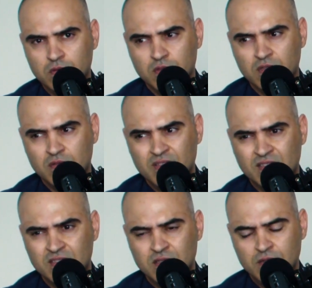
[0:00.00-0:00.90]
You know
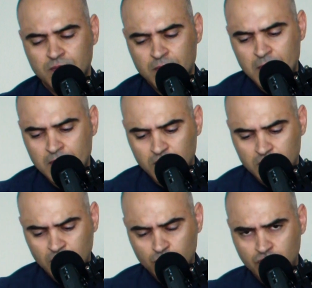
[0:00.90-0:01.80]
that
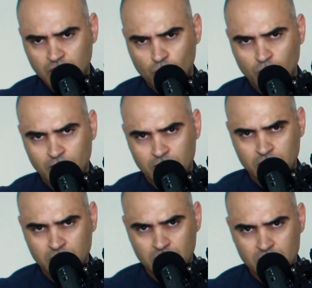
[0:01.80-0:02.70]
emotional
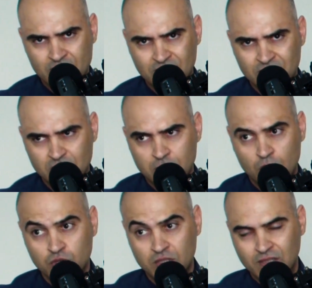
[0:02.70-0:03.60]
wealth and that
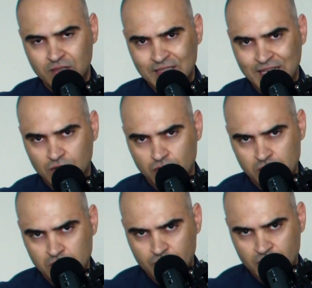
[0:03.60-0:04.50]
emotional
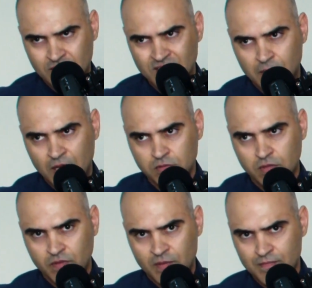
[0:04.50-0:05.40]
intelligence, and that amount
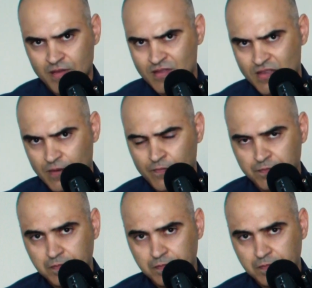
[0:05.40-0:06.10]
of empathy